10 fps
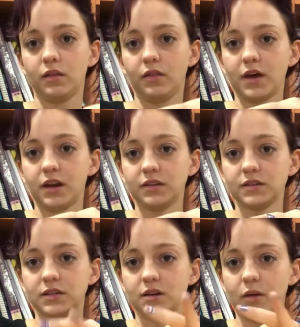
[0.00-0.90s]
that it
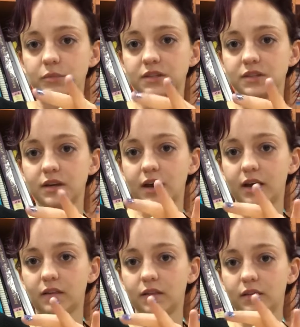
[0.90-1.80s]
stops at
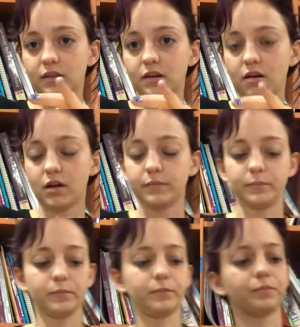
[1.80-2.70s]
the knot.
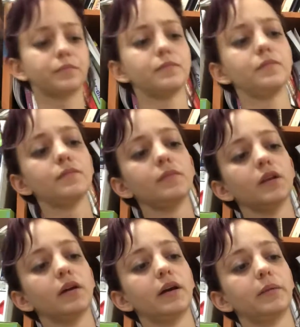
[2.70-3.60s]

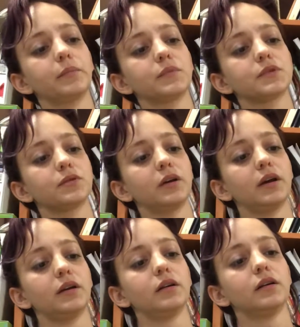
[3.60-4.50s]
Okay, so
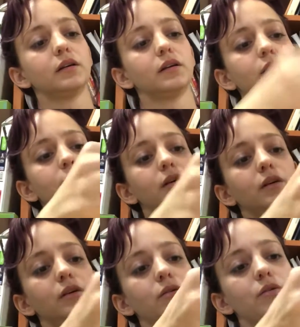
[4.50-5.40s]
again,
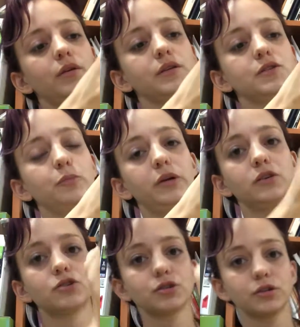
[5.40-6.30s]
you're going to
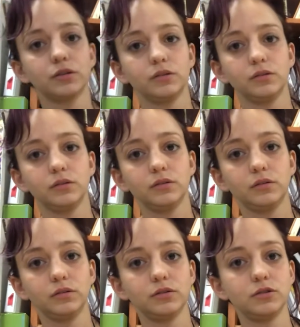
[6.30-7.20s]
pinch
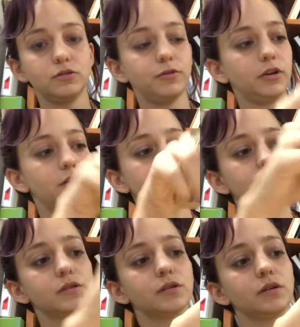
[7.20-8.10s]
2
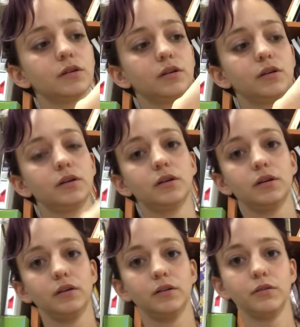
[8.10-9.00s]
fingers,
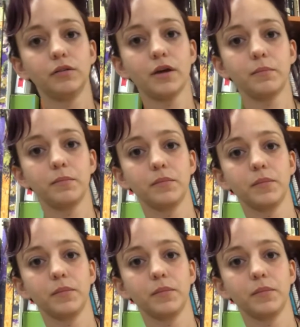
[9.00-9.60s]
your thumb.